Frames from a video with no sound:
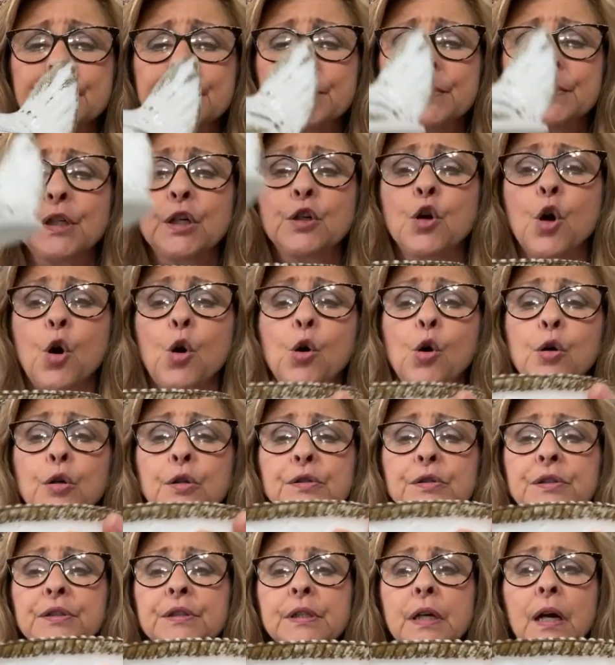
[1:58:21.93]
the
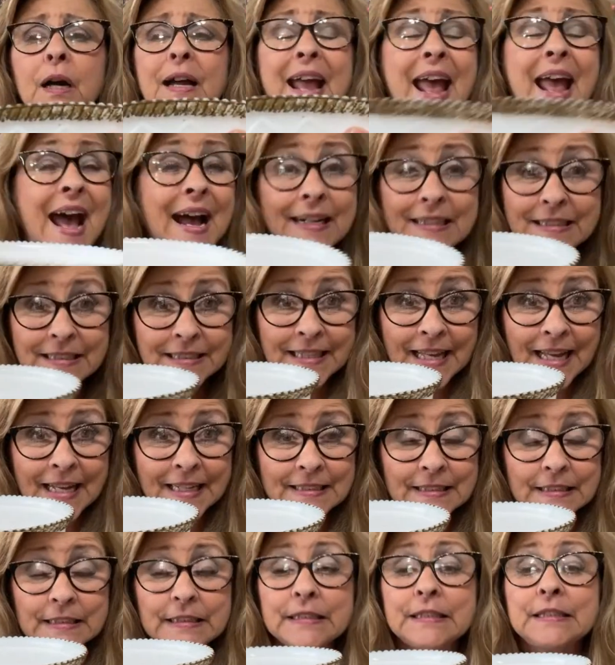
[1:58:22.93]
gold
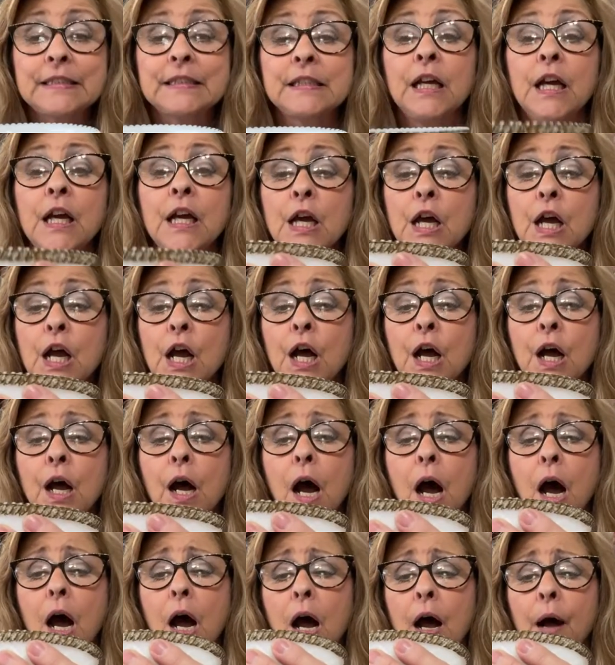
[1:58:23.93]
accents
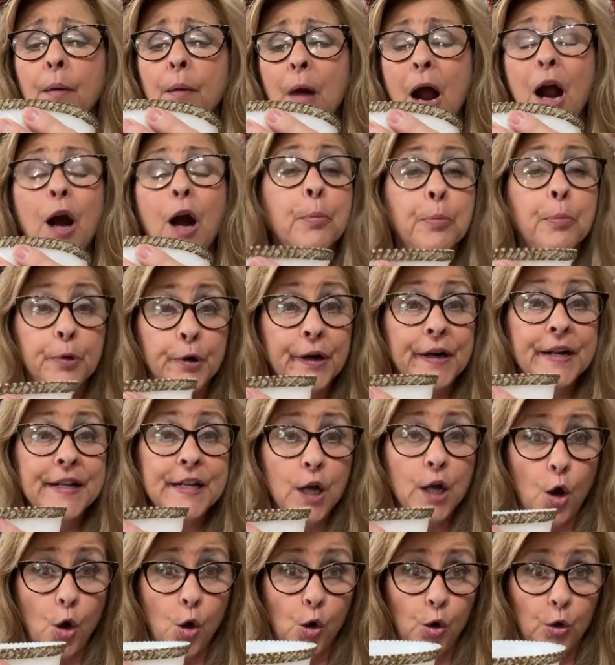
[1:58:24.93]
um, are
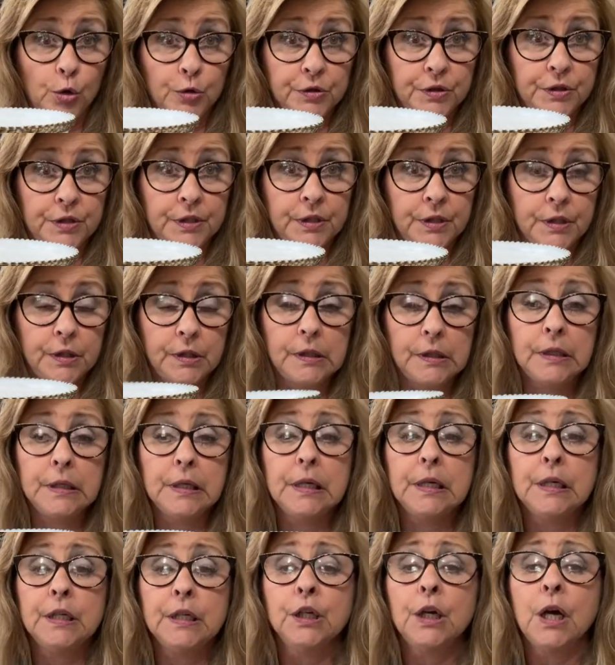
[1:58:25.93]
pretty old.
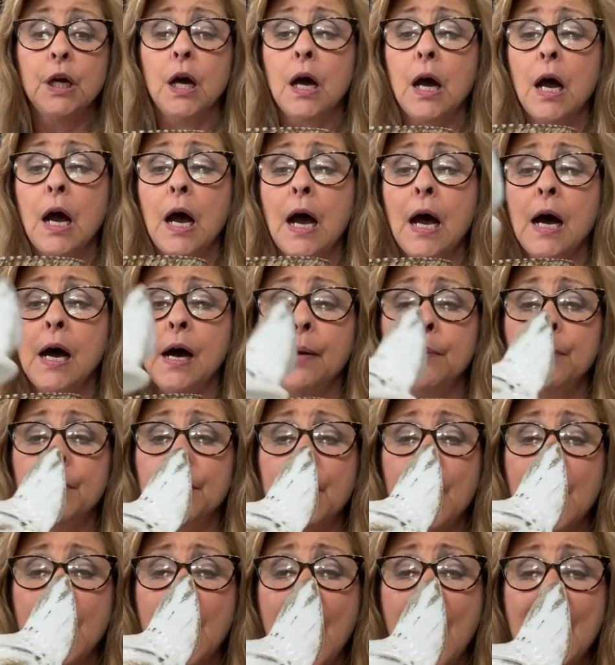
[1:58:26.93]

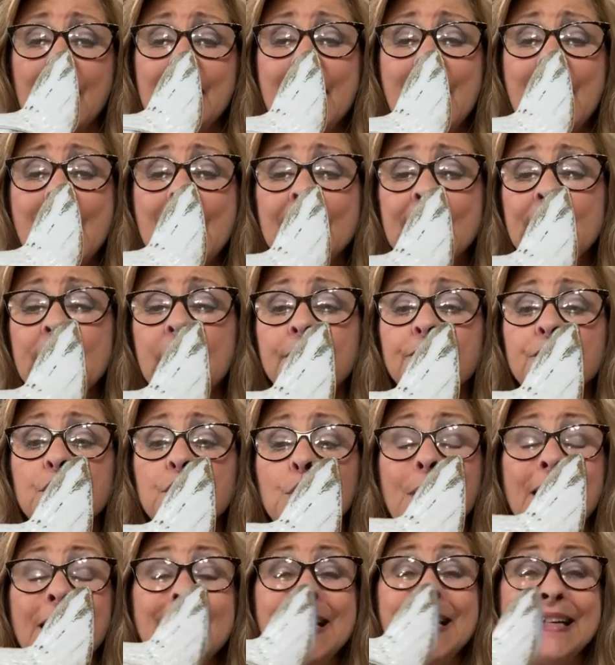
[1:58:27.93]
Um, I can't give
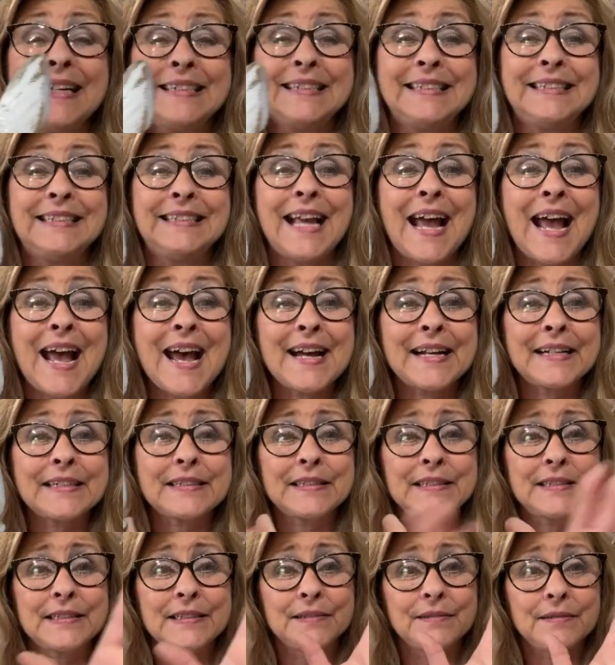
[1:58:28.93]
you an
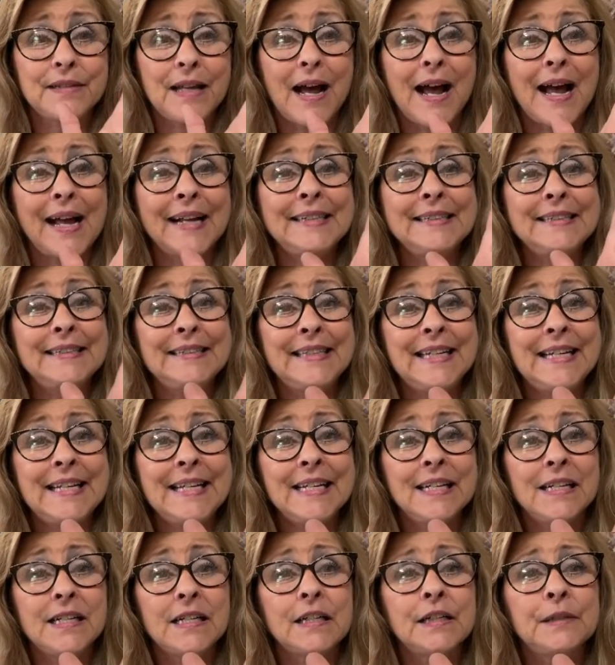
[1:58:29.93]
exact
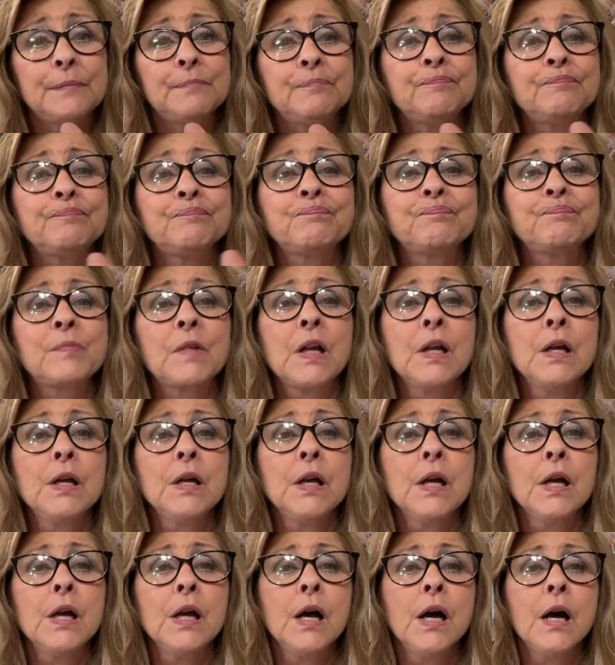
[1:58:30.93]
idea
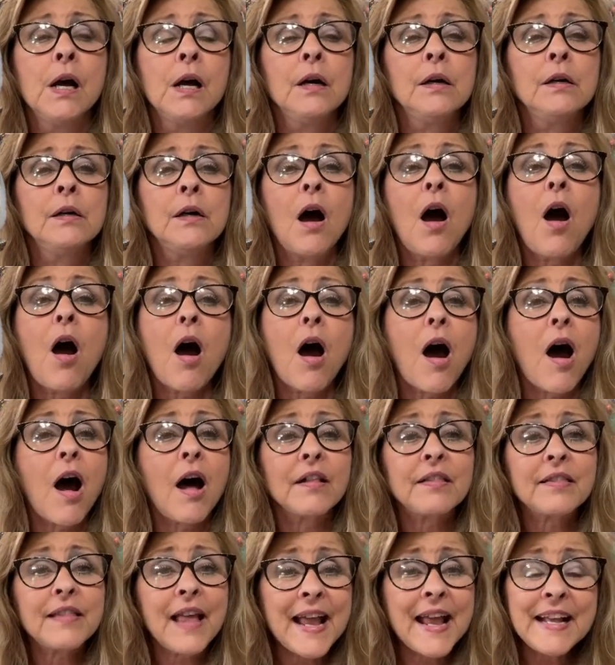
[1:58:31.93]

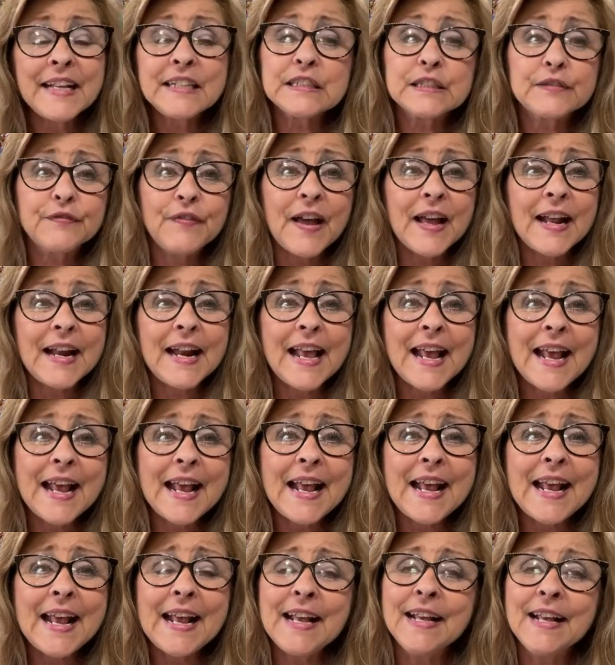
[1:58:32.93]
Aw, thanks,
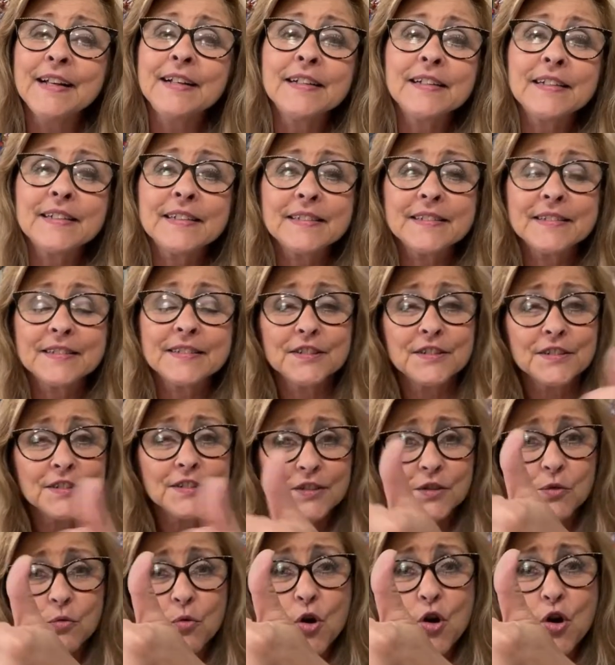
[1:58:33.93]
Vinny!
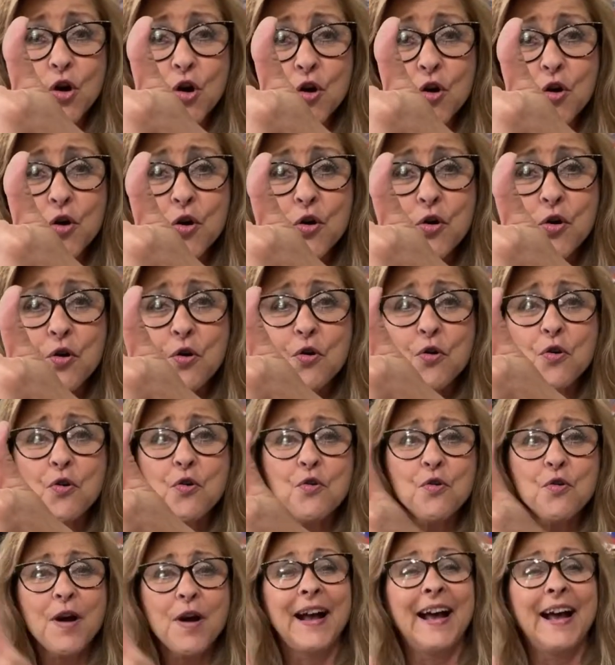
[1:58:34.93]
Woohoo!